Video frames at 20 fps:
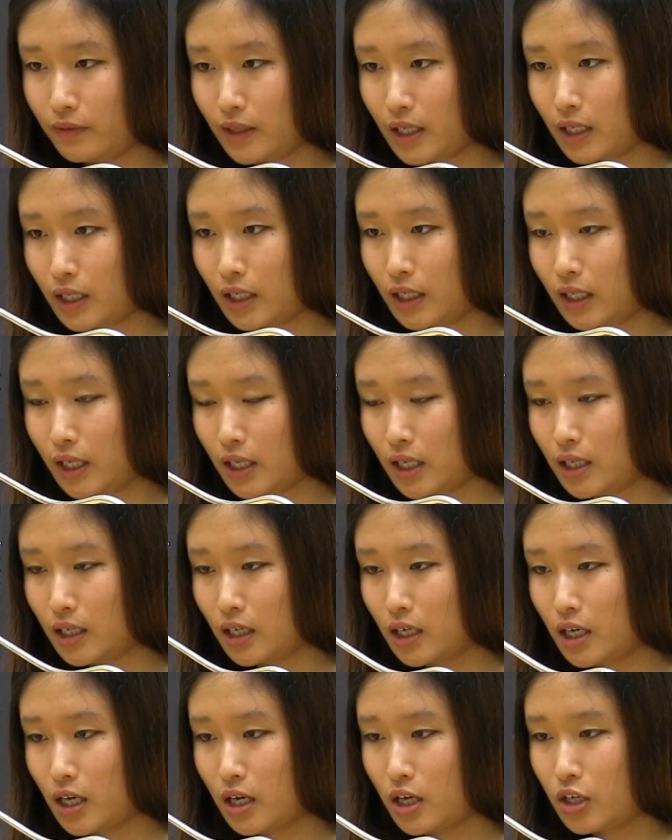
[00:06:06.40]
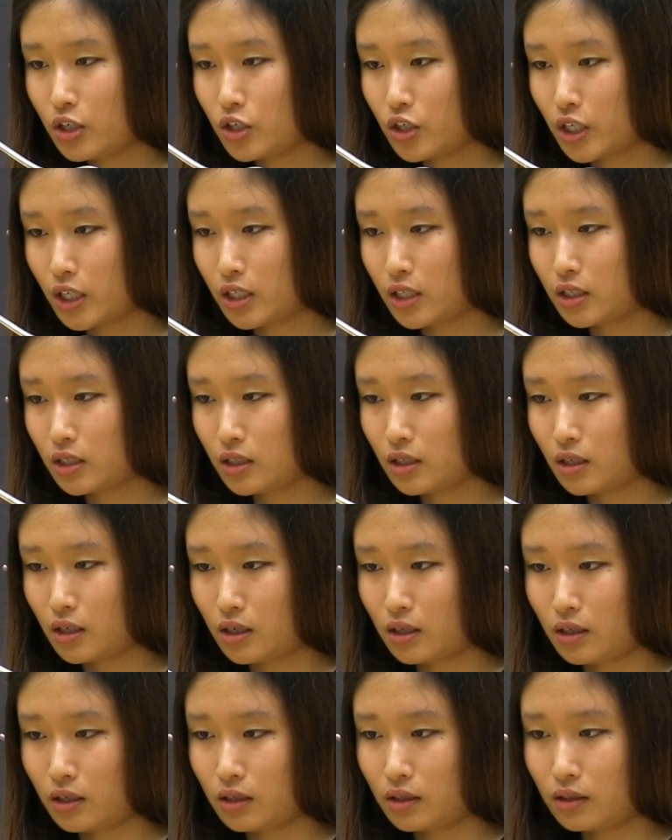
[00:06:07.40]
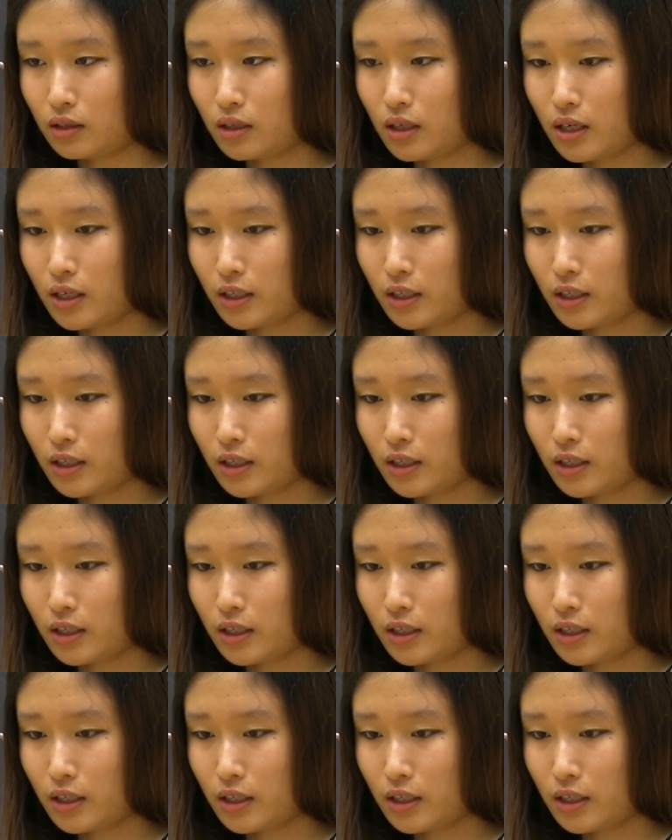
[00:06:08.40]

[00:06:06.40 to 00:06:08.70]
flat key, just the